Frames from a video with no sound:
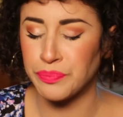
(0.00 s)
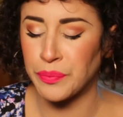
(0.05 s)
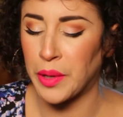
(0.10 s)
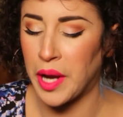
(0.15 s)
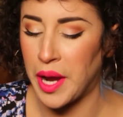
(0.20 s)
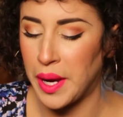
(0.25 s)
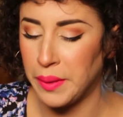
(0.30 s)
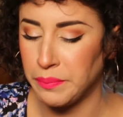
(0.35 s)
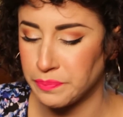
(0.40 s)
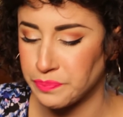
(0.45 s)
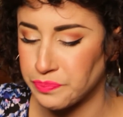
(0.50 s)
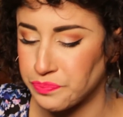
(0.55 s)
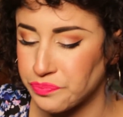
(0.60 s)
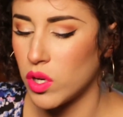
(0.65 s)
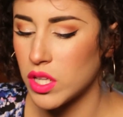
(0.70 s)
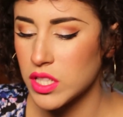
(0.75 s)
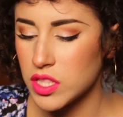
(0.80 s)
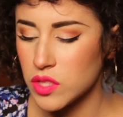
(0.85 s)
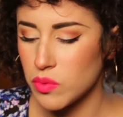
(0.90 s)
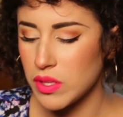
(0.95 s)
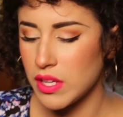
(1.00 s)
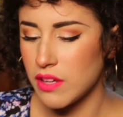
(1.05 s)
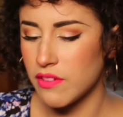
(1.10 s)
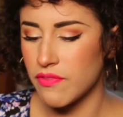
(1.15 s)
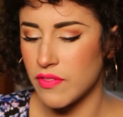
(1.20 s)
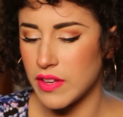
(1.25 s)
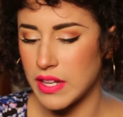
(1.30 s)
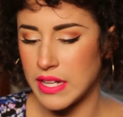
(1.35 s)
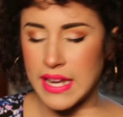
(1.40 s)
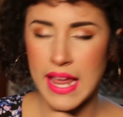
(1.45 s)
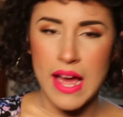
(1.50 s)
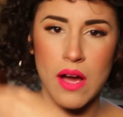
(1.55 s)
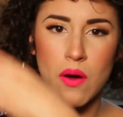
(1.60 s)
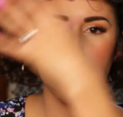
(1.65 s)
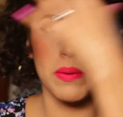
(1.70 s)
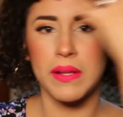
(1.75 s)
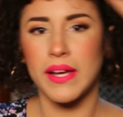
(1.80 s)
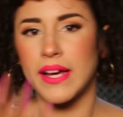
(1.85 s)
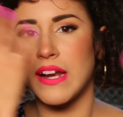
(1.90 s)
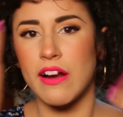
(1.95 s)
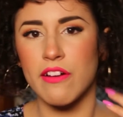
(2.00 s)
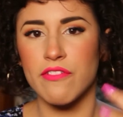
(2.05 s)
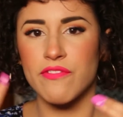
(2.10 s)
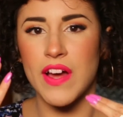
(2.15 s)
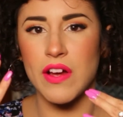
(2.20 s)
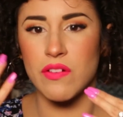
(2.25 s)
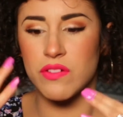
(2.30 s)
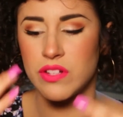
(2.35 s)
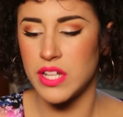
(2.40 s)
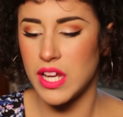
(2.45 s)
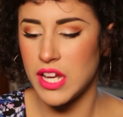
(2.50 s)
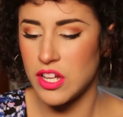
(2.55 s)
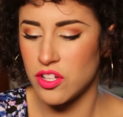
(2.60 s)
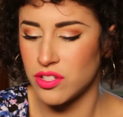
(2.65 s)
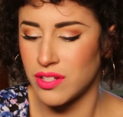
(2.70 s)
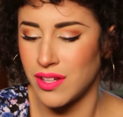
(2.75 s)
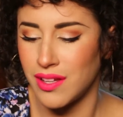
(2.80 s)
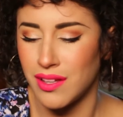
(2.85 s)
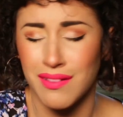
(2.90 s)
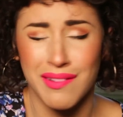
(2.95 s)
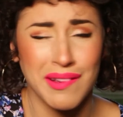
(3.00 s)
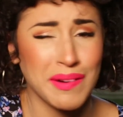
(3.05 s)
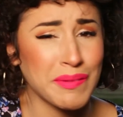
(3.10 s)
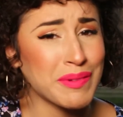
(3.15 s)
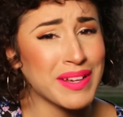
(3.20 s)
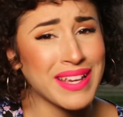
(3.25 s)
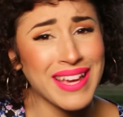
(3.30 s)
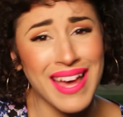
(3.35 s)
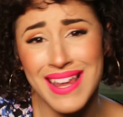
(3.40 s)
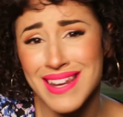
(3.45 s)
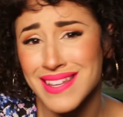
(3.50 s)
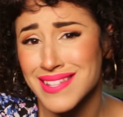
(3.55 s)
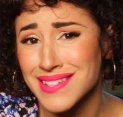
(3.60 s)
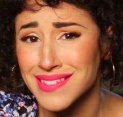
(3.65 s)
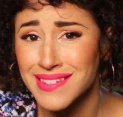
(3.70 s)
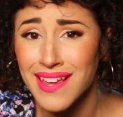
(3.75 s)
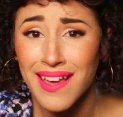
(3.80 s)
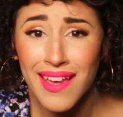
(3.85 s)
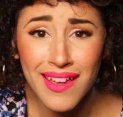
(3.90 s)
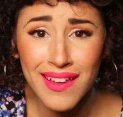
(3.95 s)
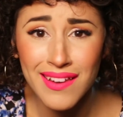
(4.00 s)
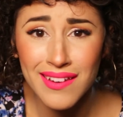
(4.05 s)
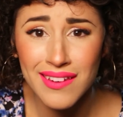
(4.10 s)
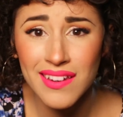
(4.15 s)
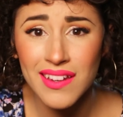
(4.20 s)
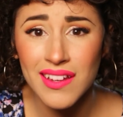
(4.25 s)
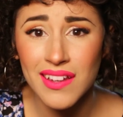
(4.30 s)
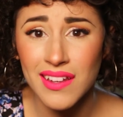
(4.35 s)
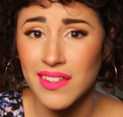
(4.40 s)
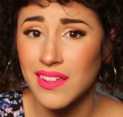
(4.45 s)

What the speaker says: Okay. Once we have now applied our foundation, we gotta set.